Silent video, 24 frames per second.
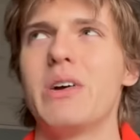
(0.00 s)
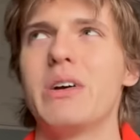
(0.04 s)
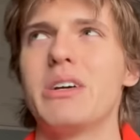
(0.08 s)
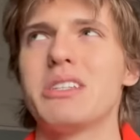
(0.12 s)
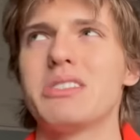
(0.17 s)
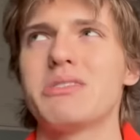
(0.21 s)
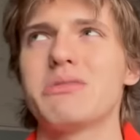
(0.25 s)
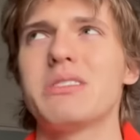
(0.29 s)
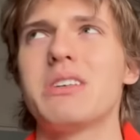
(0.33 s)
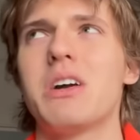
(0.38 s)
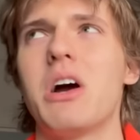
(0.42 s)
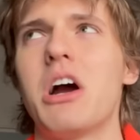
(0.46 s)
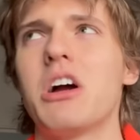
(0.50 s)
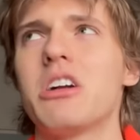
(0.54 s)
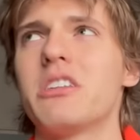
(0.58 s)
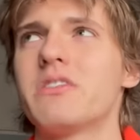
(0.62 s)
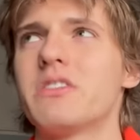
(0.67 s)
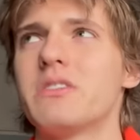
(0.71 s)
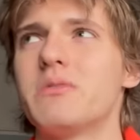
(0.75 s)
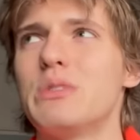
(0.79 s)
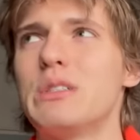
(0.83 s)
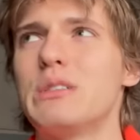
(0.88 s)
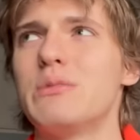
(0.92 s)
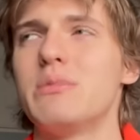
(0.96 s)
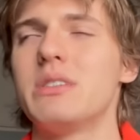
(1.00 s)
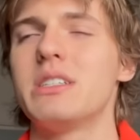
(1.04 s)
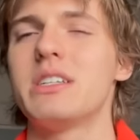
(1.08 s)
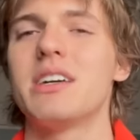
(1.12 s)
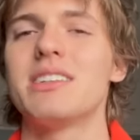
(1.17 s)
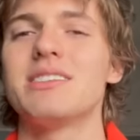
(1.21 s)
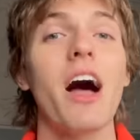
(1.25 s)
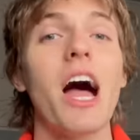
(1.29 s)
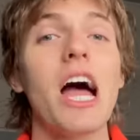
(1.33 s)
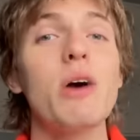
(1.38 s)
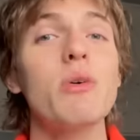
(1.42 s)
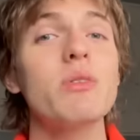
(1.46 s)
it was really hard for me,
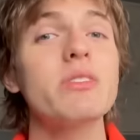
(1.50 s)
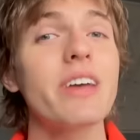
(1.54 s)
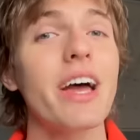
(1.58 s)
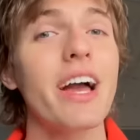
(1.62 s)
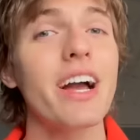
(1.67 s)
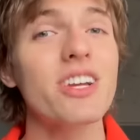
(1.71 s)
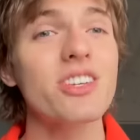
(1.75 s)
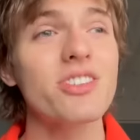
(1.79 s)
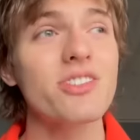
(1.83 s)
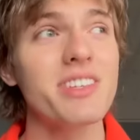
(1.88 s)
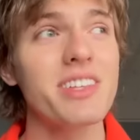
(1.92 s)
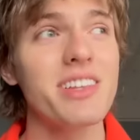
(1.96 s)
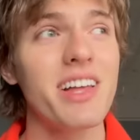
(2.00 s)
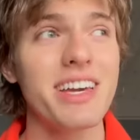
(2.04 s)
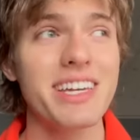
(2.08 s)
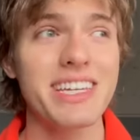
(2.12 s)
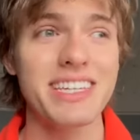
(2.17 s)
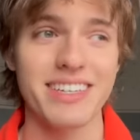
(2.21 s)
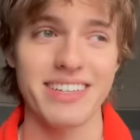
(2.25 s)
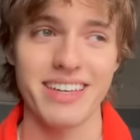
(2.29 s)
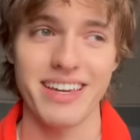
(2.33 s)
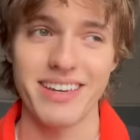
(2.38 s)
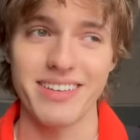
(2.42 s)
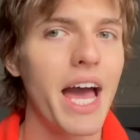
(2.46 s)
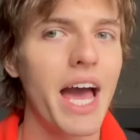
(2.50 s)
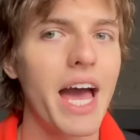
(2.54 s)
because I was actually liking it.